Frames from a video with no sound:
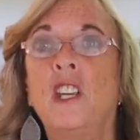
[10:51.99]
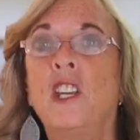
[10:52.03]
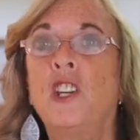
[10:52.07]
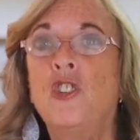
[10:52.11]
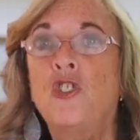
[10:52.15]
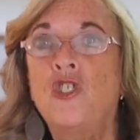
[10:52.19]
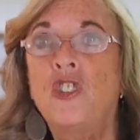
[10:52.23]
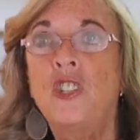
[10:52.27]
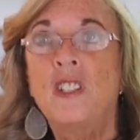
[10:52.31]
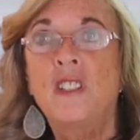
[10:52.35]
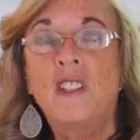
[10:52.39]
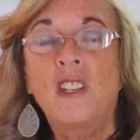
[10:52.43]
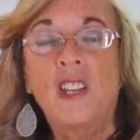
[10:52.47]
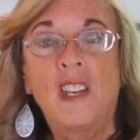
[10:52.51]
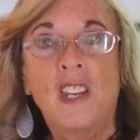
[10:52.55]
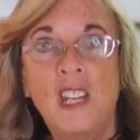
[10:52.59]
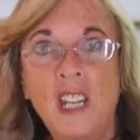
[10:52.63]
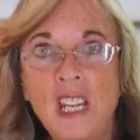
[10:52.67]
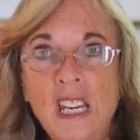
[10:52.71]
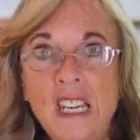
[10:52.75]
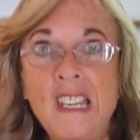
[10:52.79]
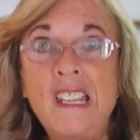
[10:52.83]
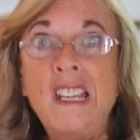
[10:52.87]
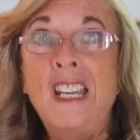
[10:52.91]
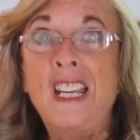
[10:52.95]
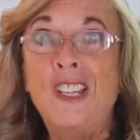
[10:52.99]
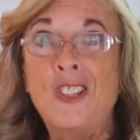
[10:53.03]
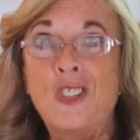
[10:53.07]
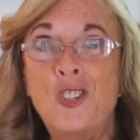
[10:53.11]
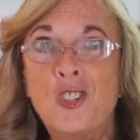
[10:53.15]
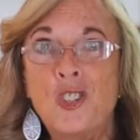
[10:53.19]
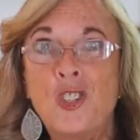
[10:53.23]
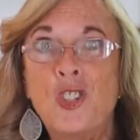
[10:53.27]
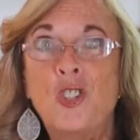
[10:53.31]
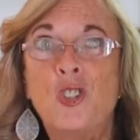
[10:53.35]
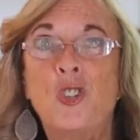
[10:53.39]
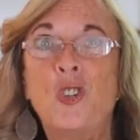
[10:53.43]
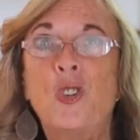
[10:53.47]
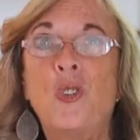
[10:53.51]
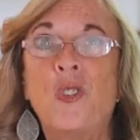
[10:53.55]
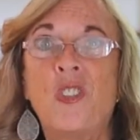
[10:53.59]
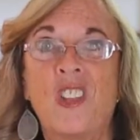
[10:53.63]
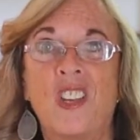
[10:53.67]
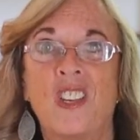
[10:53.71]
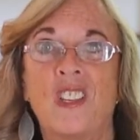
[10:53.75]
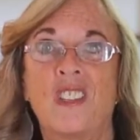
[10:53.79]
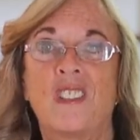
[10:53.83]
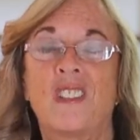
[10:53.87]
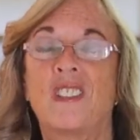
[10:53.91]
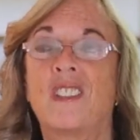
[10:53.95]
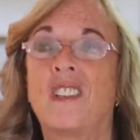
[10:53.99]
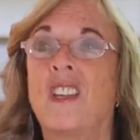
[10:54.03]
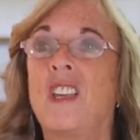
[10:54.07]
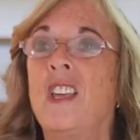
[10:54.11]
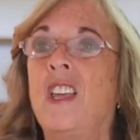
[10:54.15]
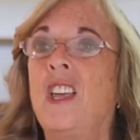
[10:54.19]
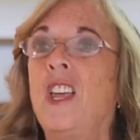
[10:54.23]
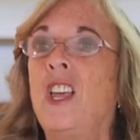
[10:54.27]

She said, he needs to do this.